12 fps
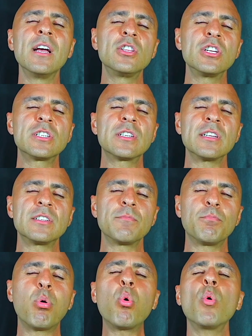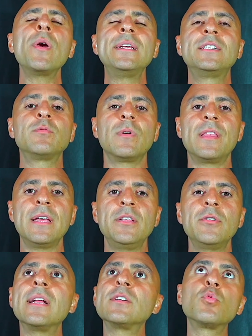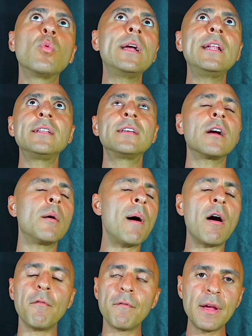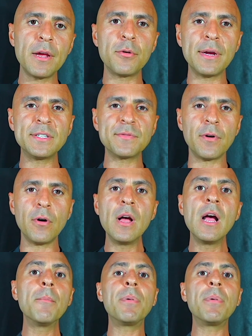just this poise within you that's waiting to come out, very graceful.